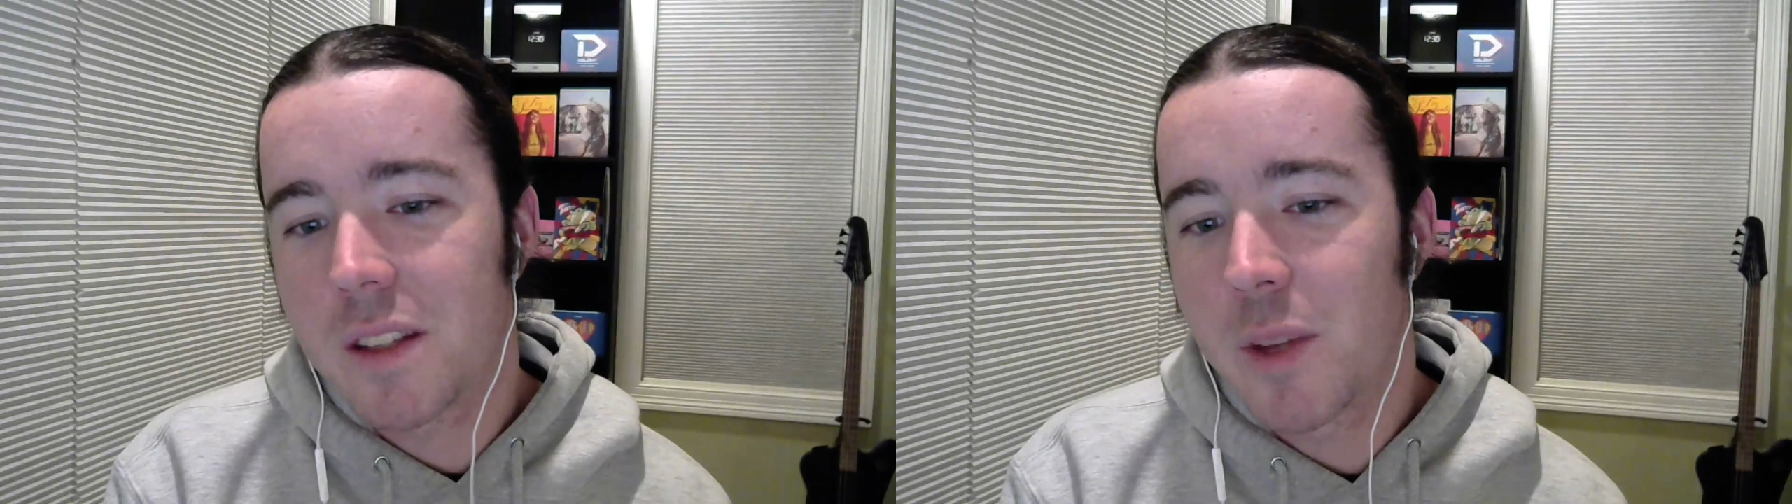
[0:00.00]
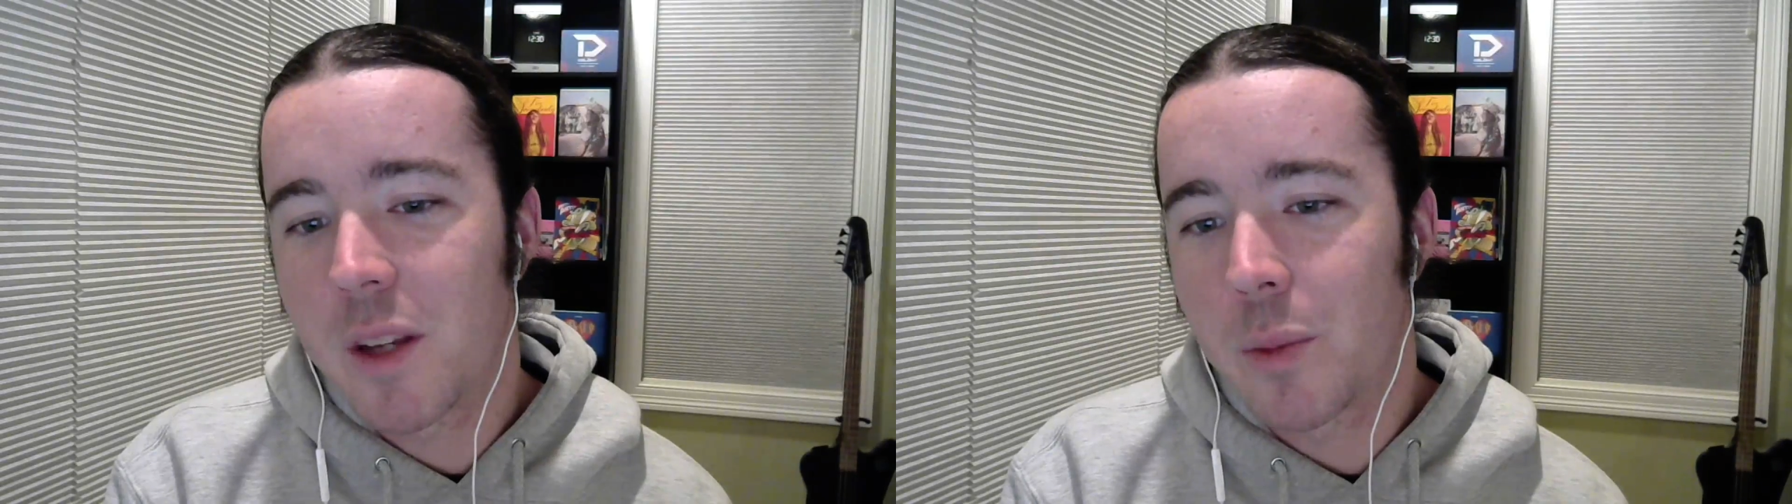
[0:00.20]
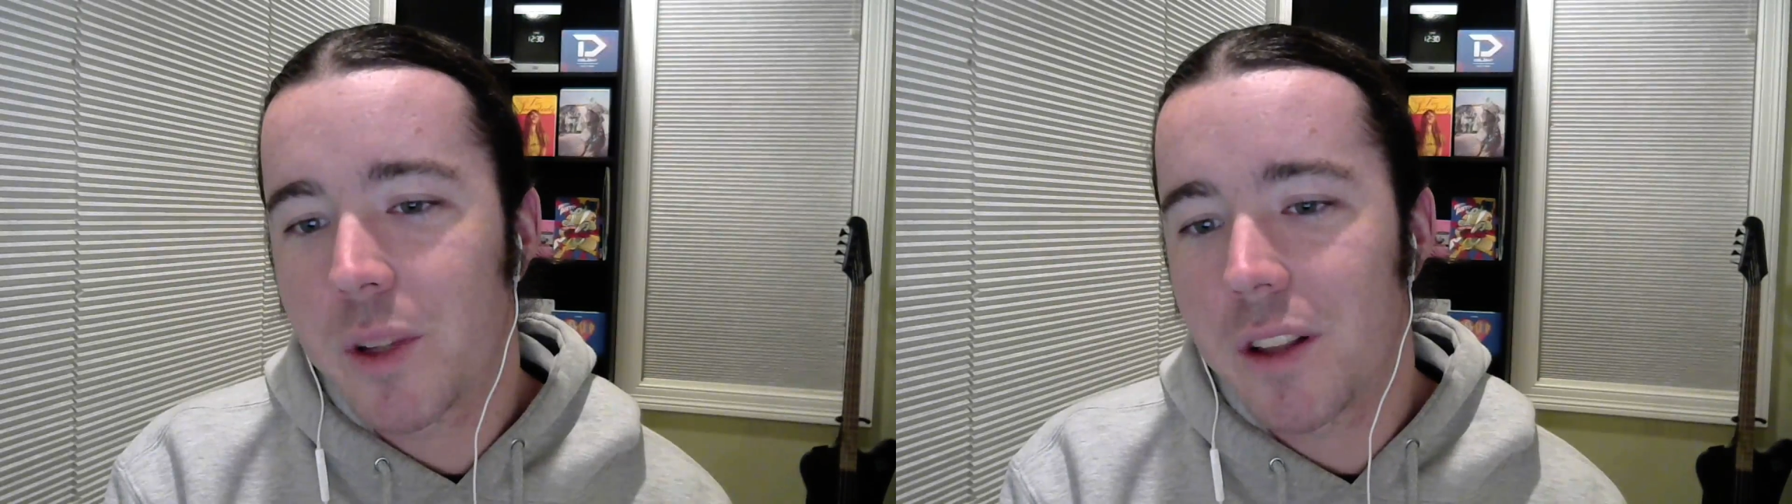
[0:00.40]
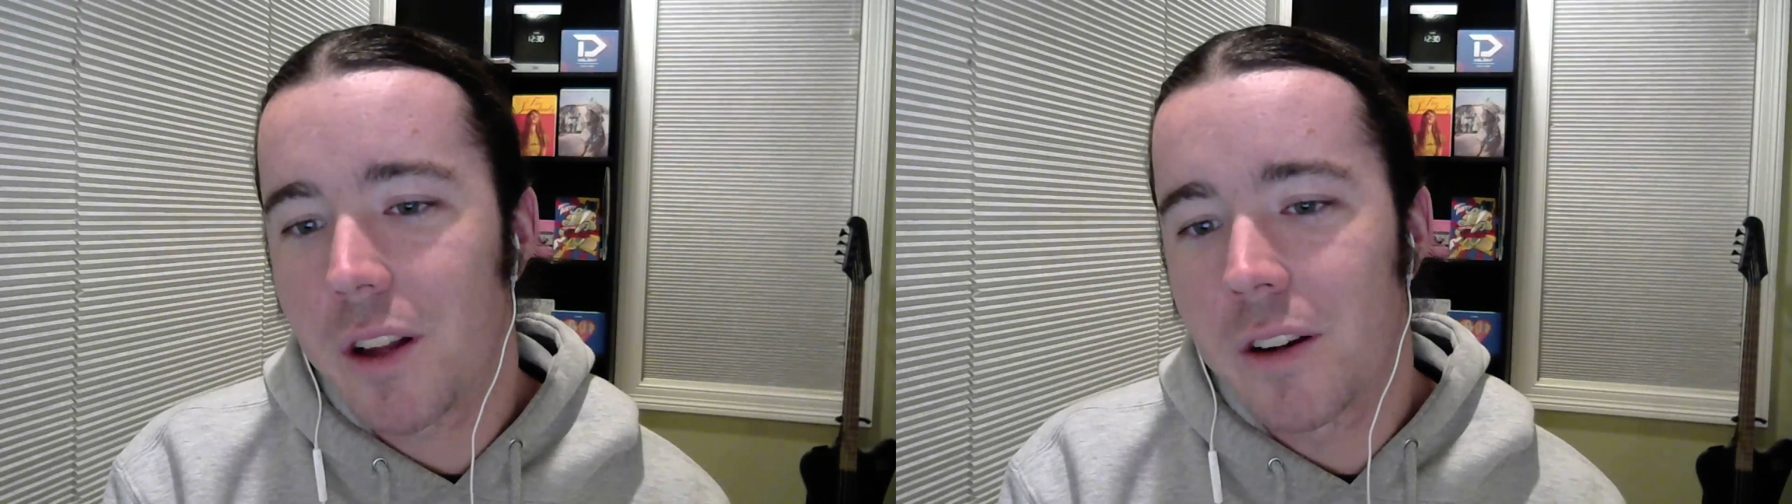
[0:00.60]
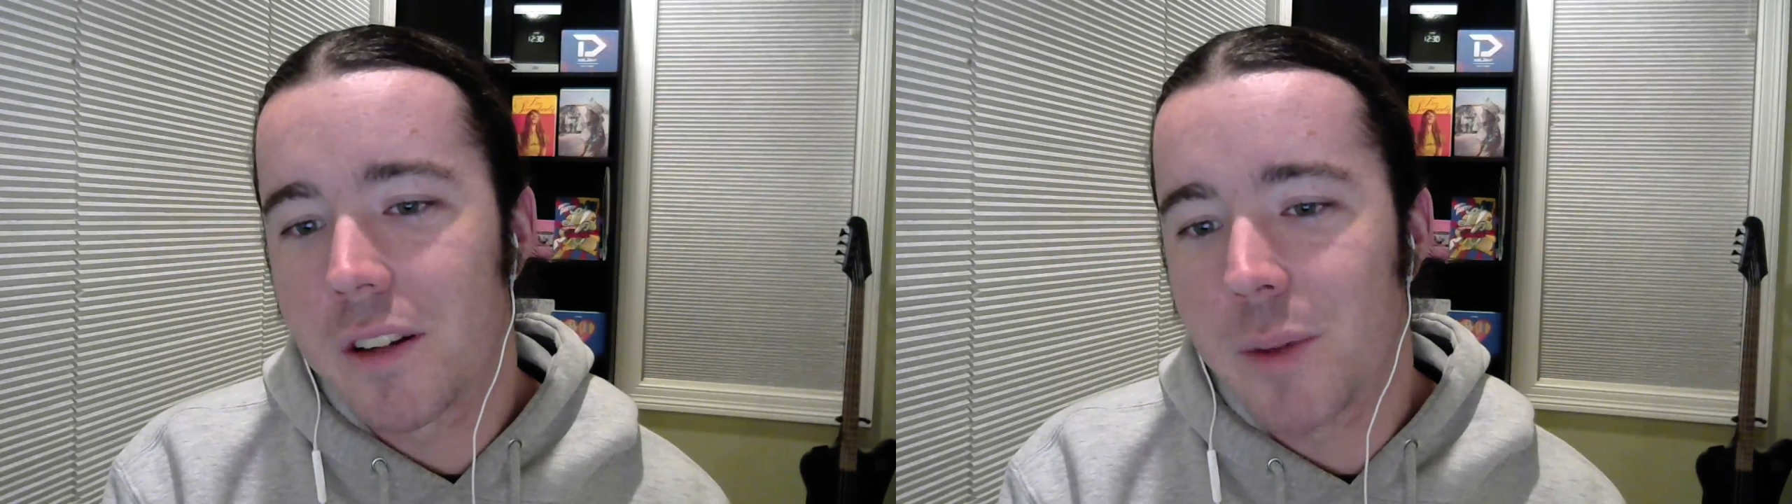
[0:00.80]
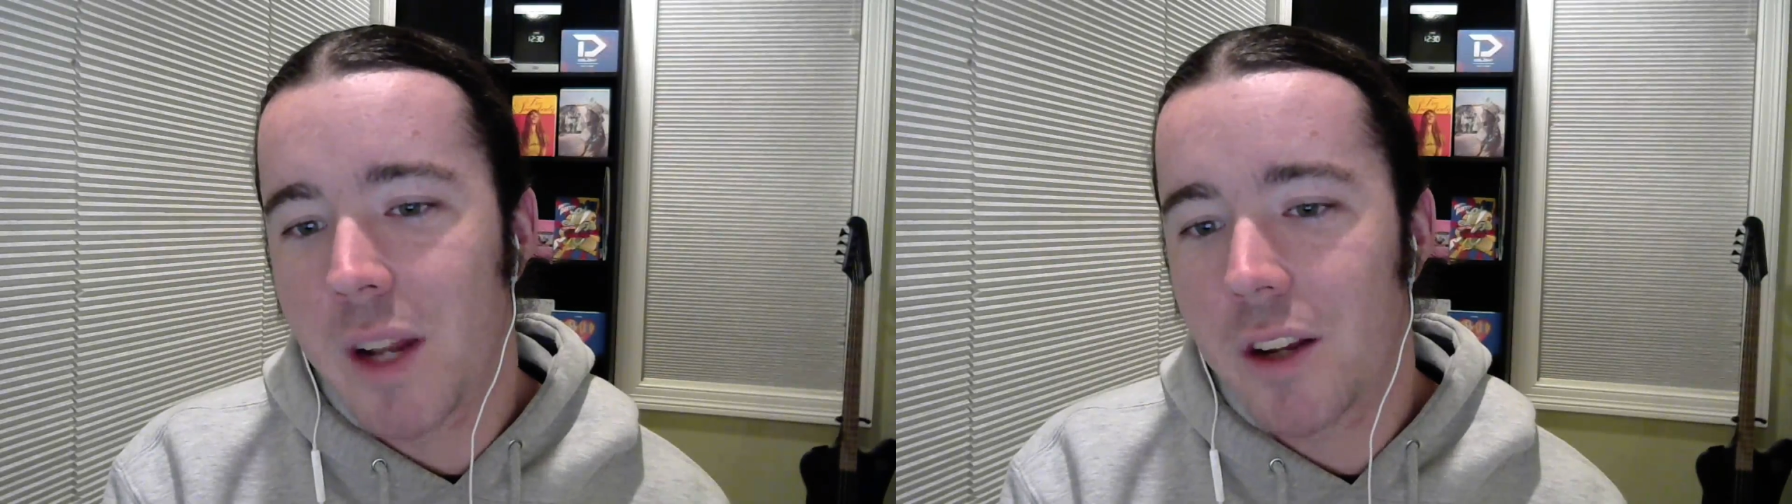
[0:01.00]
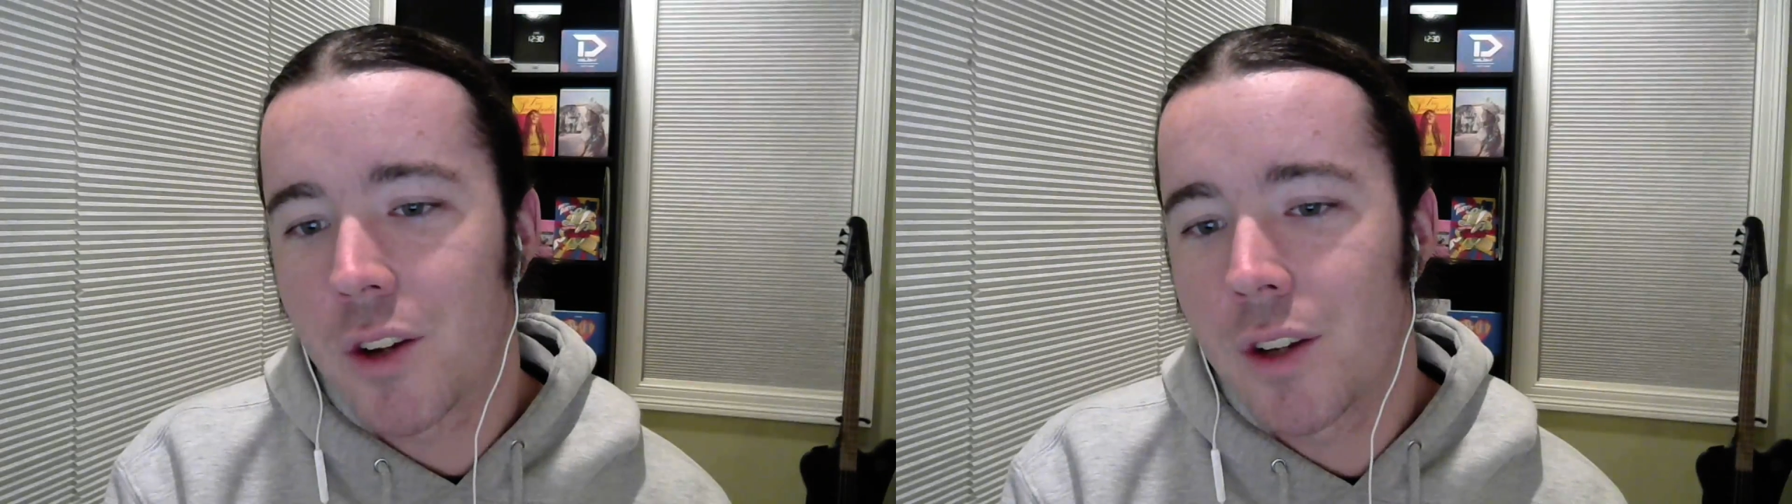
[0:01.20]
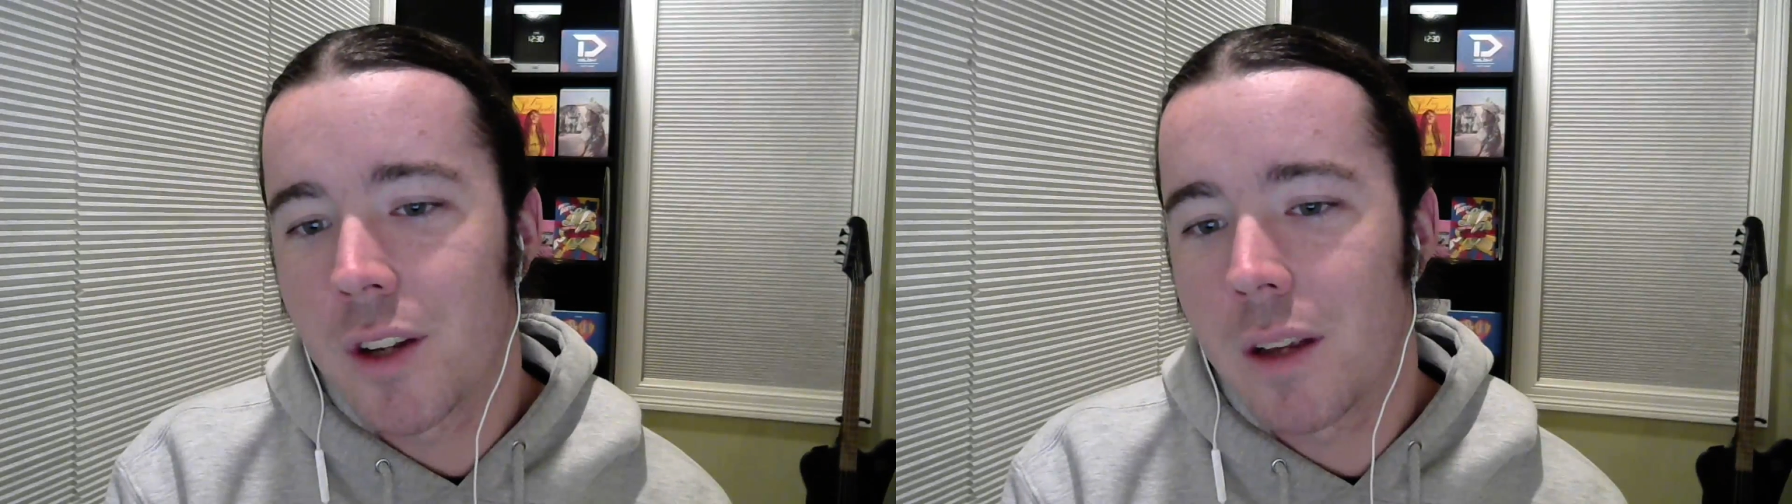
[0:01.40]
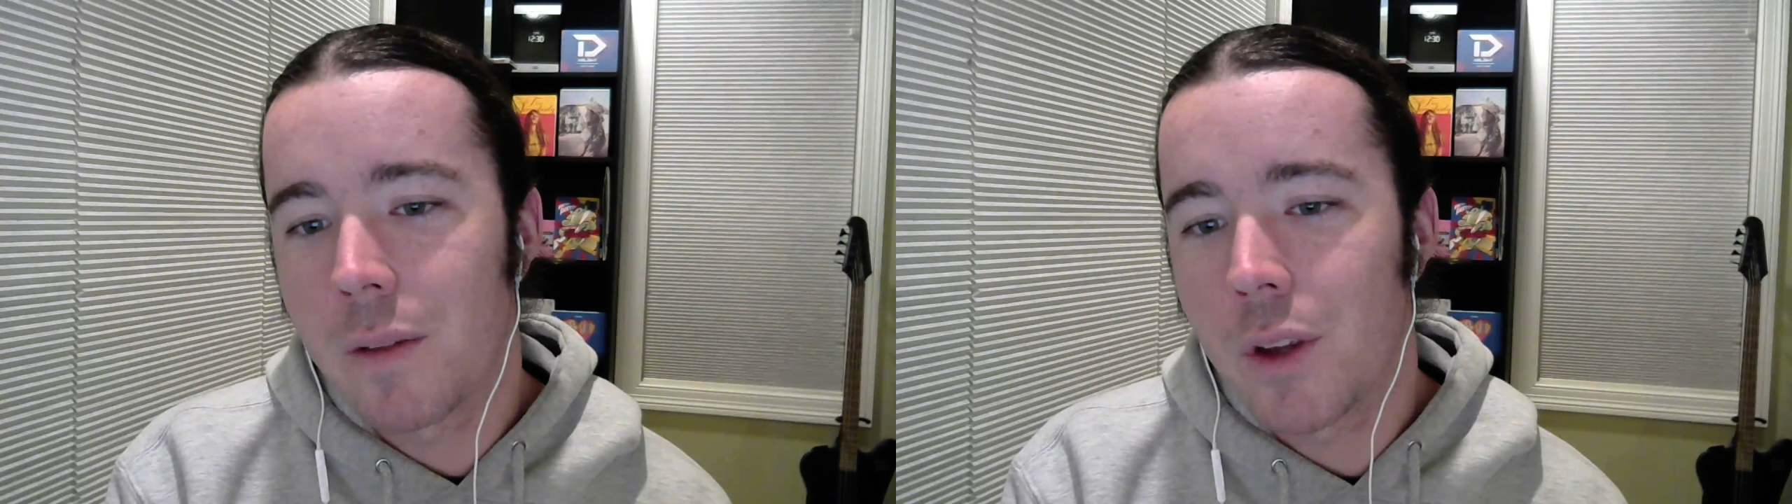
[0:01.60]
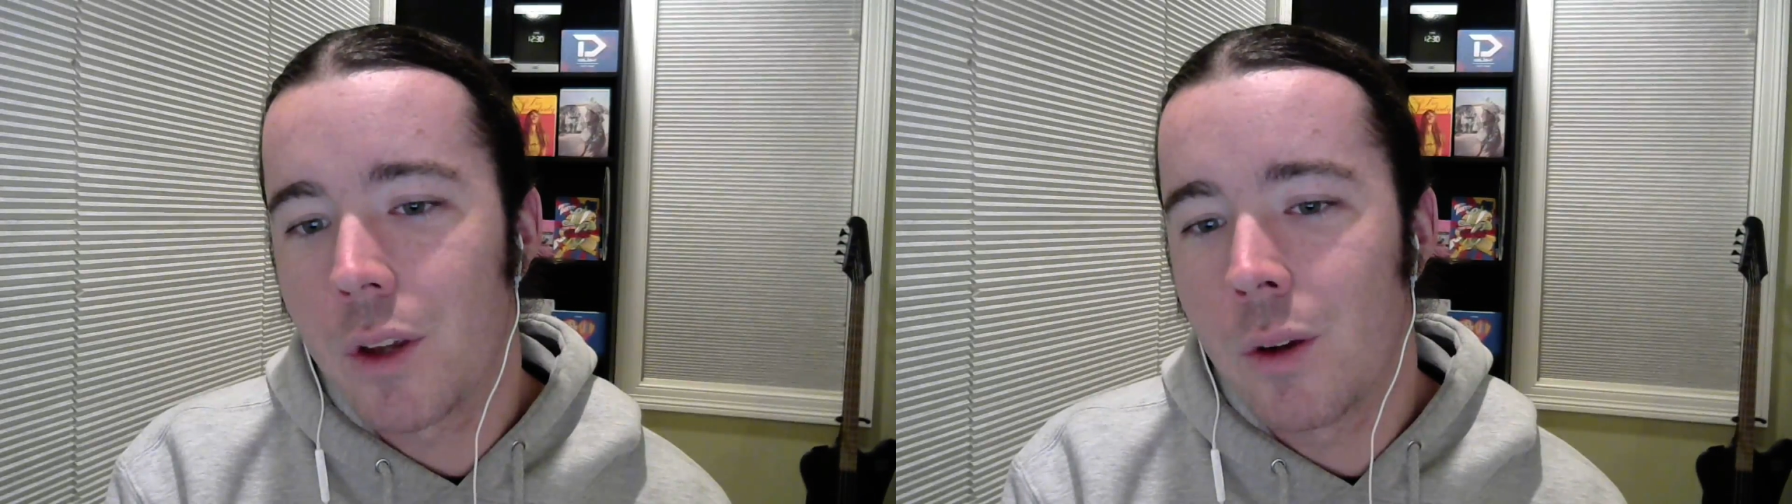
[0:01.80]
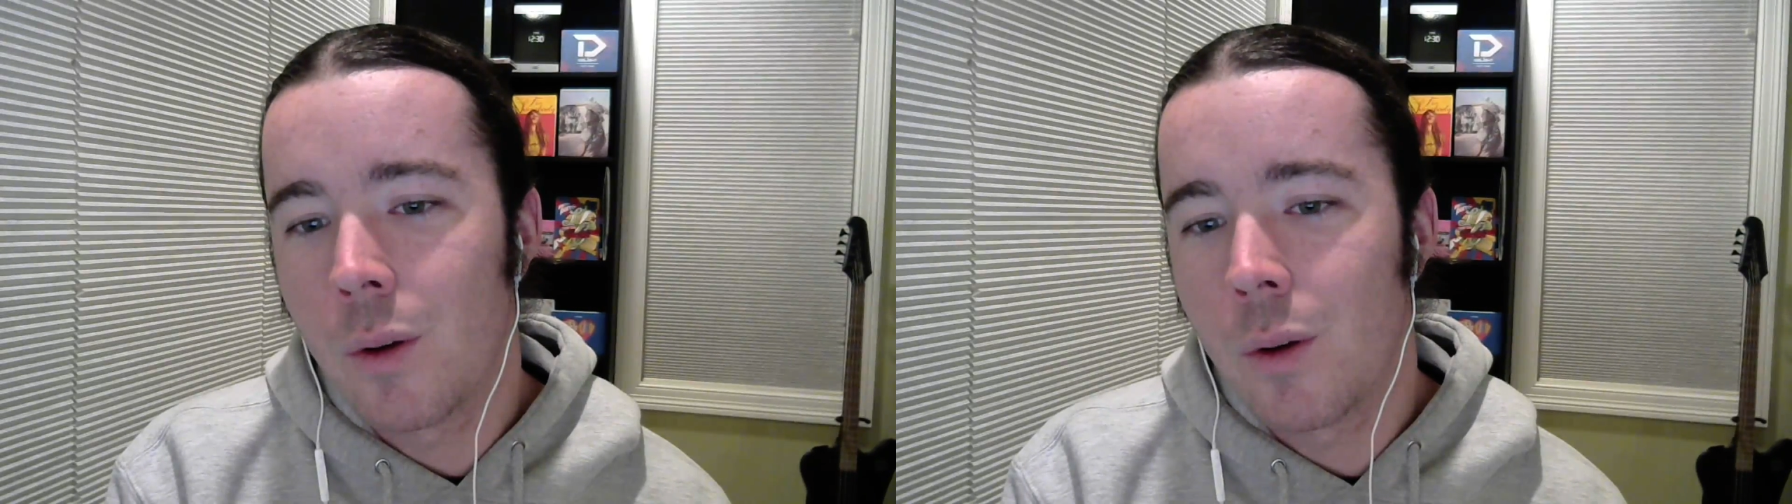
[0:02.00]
completely honest, man, I couldn't give you